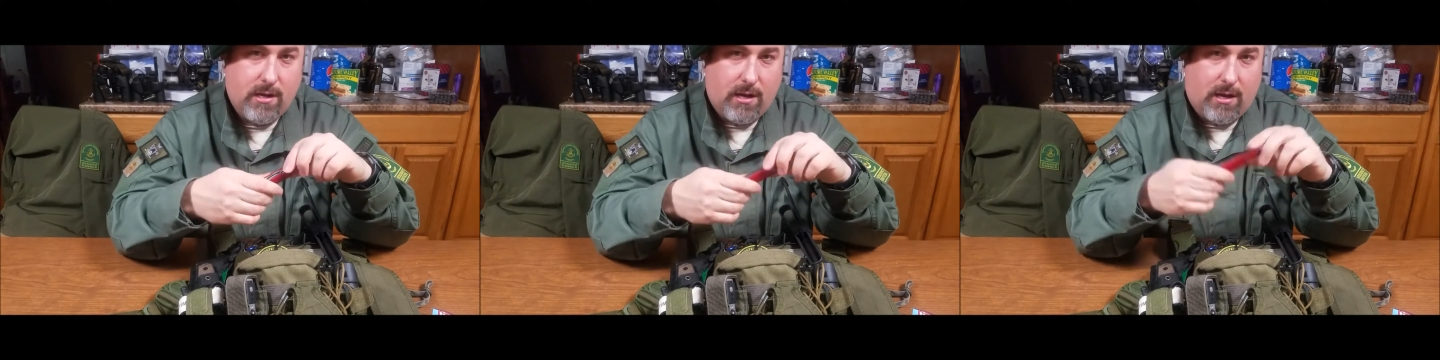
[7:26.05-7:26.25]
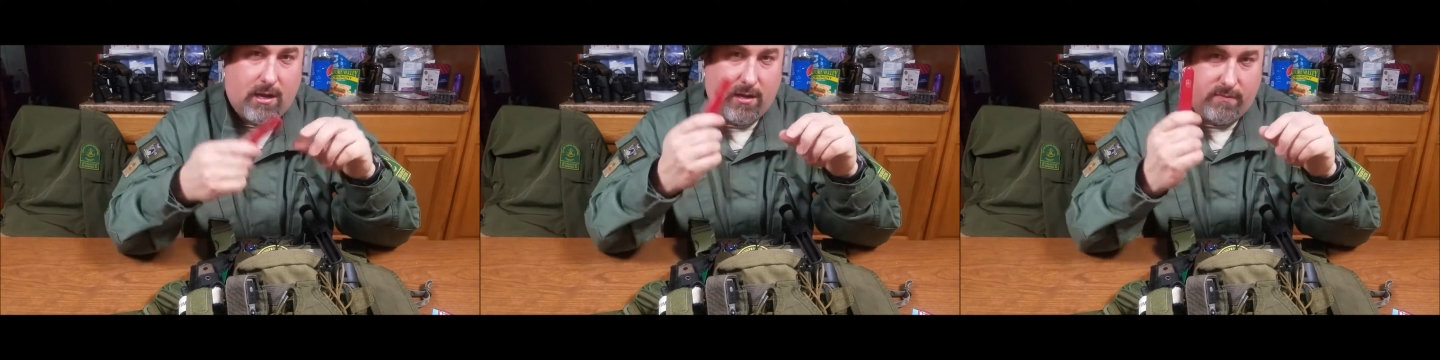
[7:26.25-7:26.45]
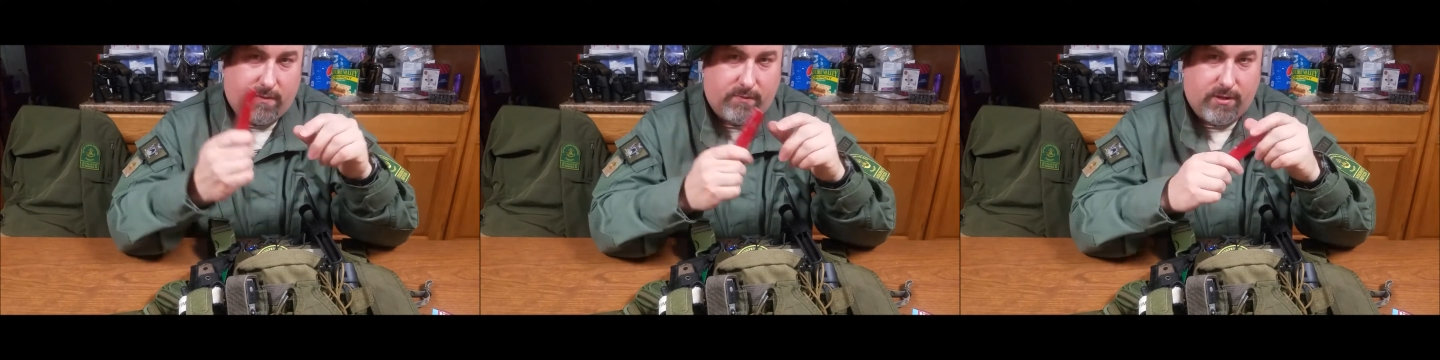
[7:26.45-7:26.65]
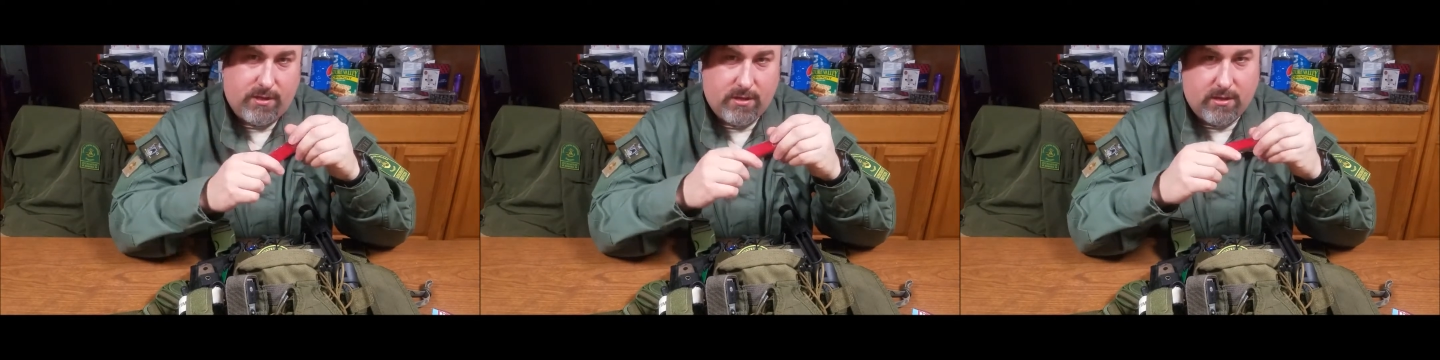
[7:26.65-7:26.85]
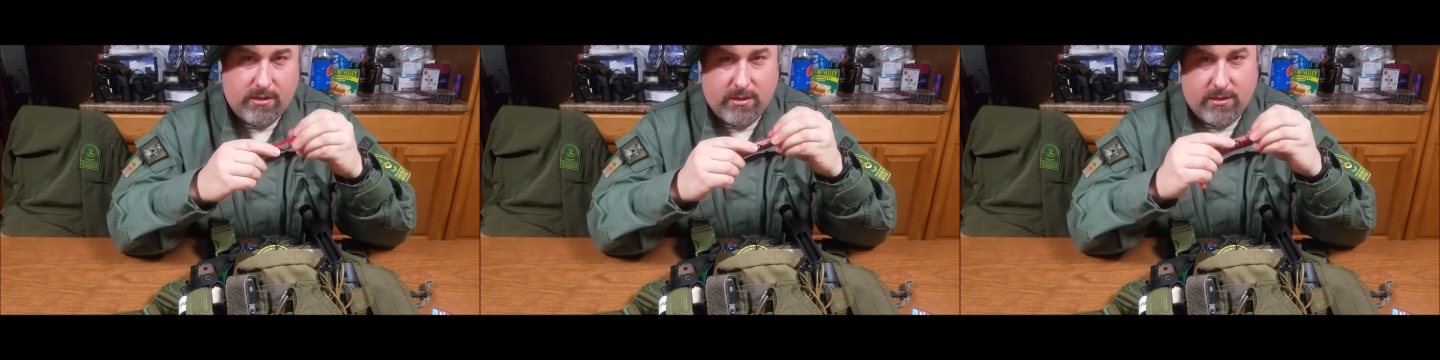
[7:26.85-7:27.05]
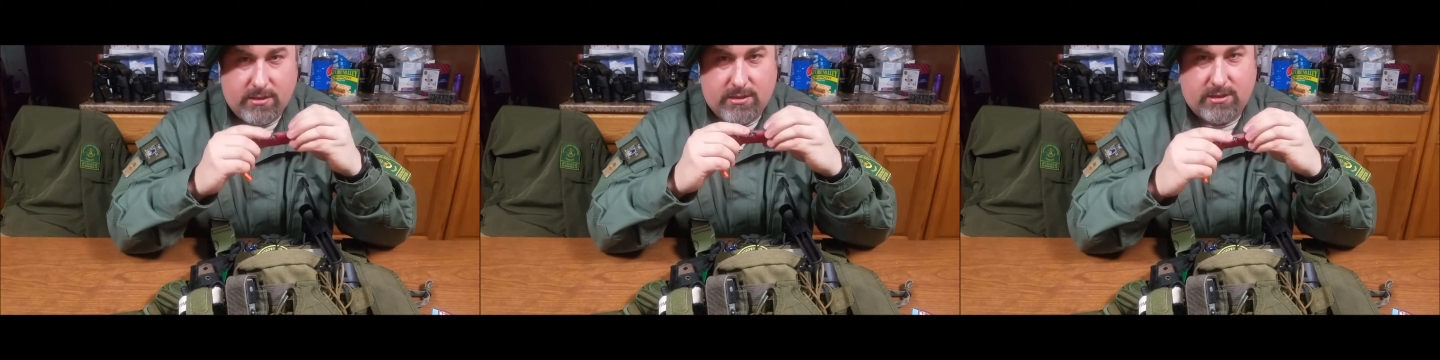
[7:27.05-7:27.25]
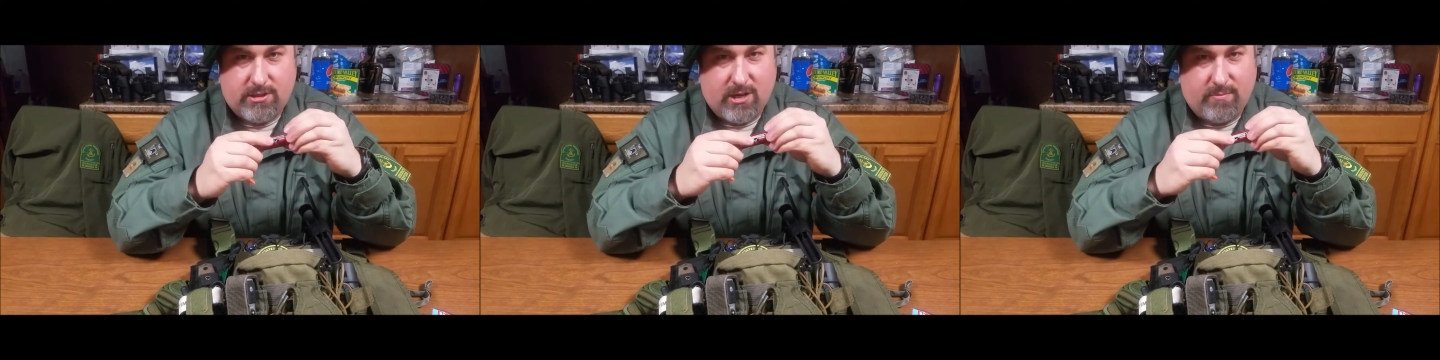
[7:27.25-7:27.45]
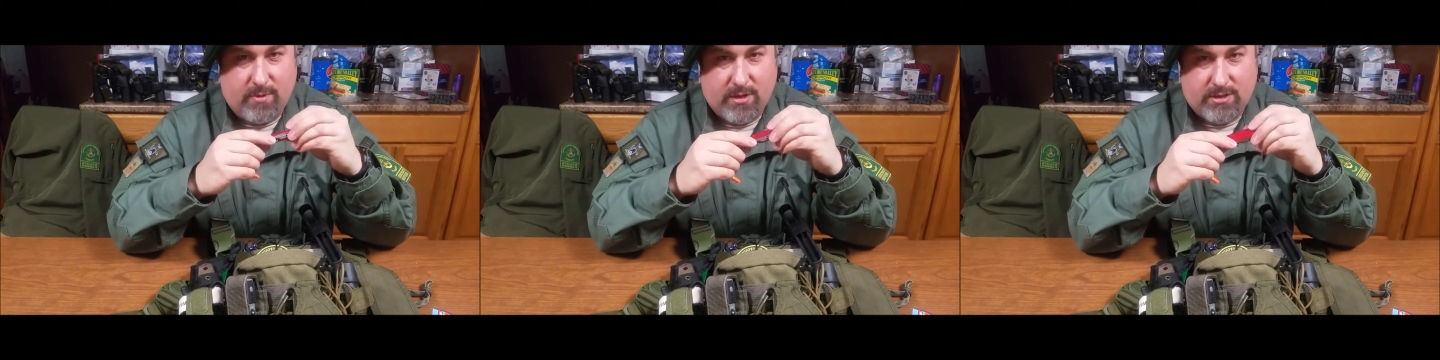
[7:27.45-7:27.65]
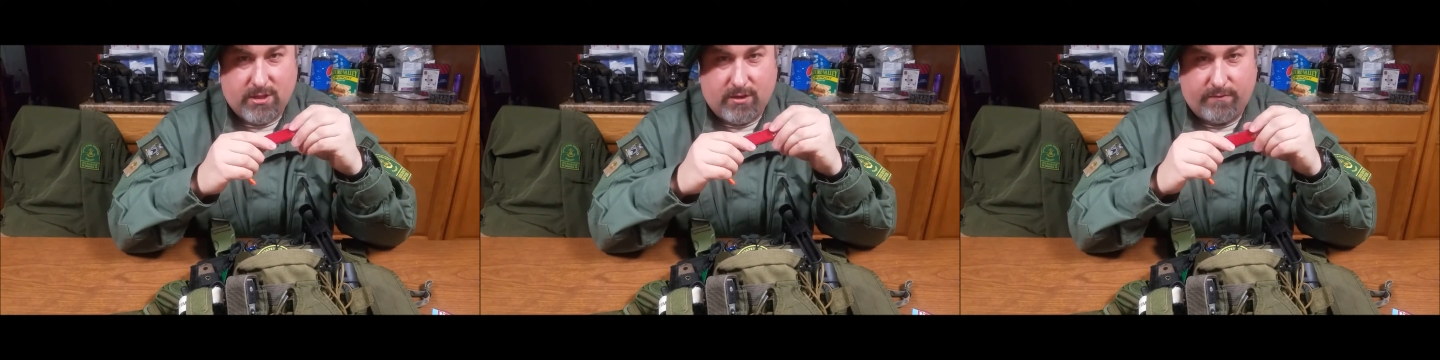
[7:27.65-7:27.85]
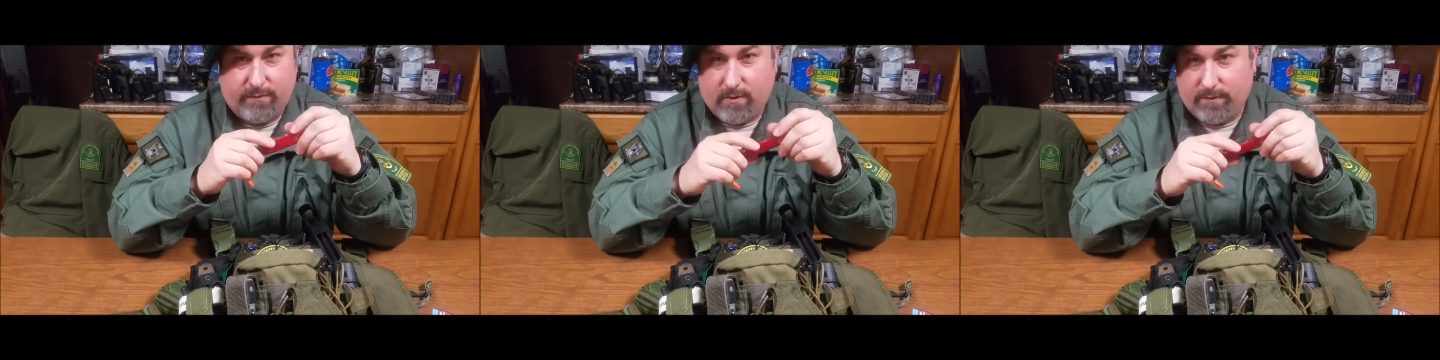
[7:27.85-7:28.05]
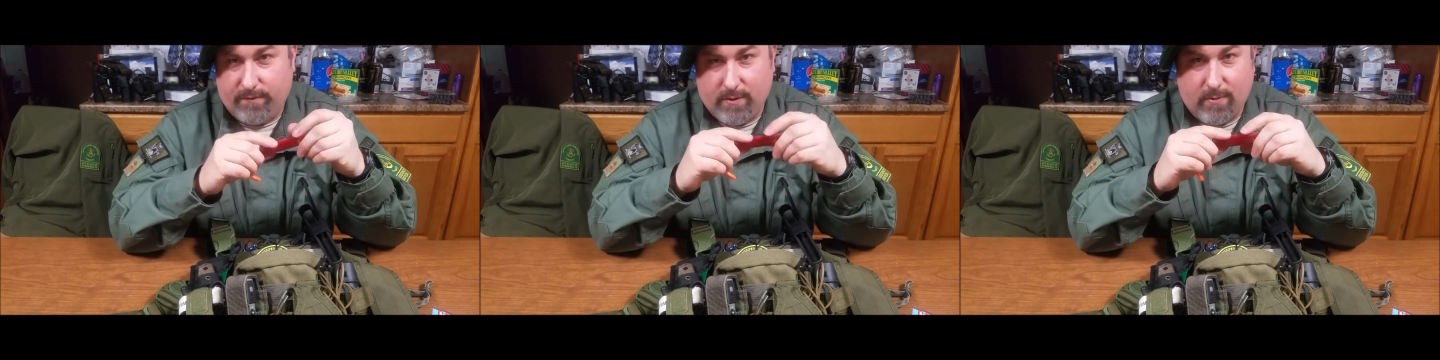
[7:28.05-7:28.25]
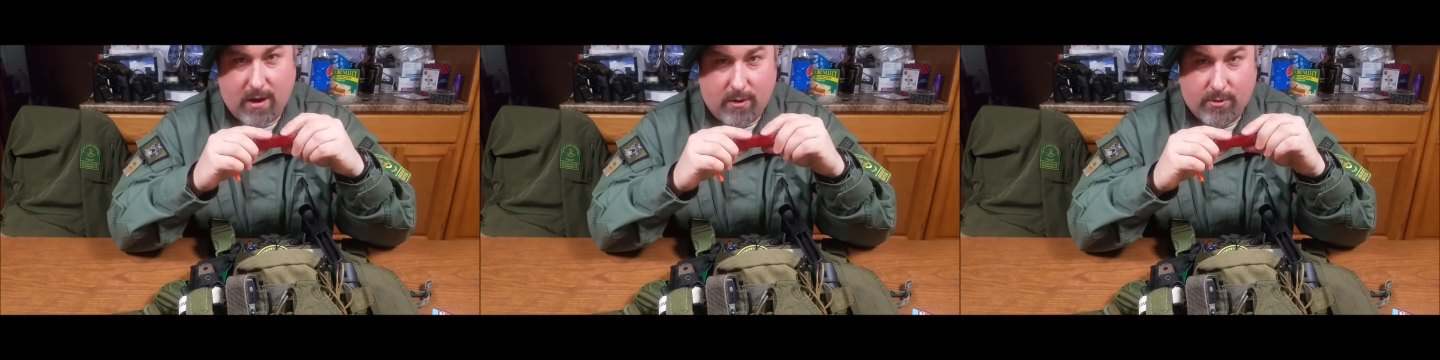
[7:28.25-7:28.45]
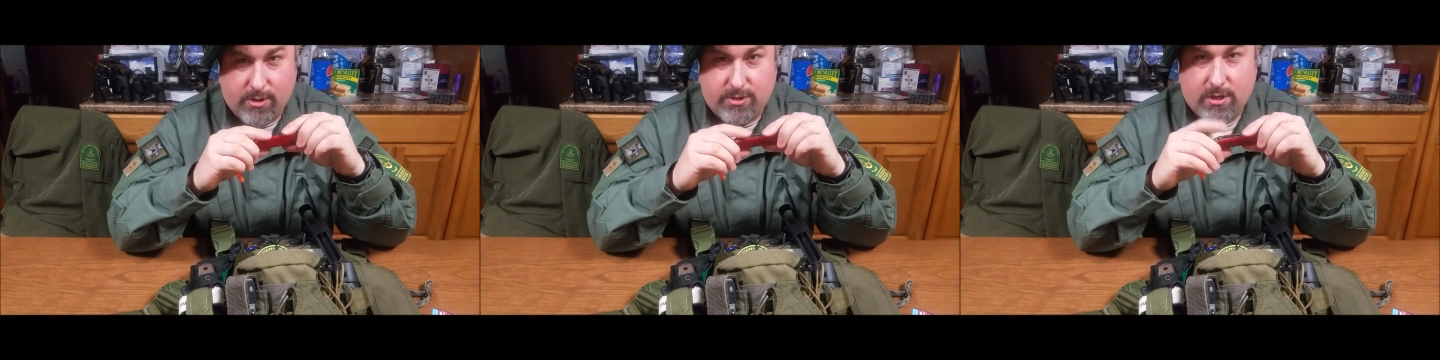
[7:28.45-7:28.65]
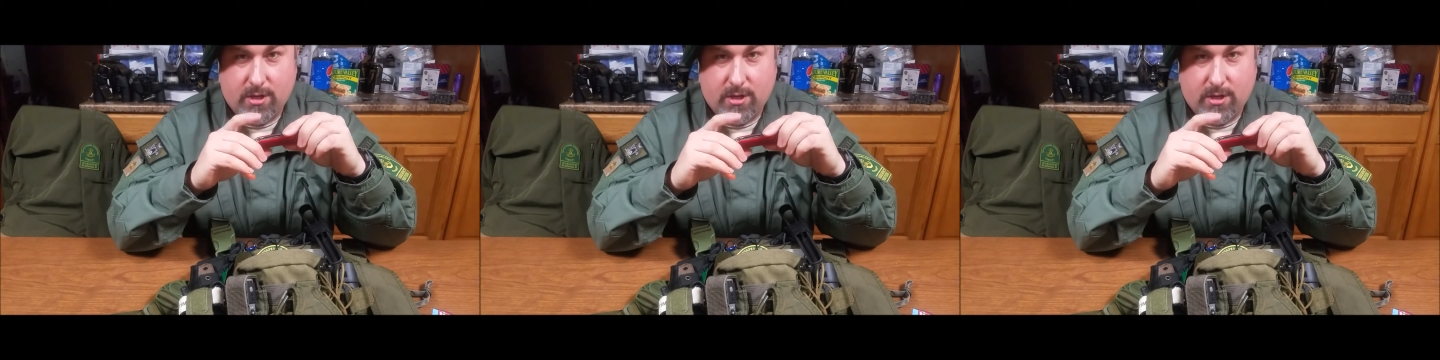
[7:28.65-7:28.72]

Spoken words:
I have everything I need to sustain myself for a few hours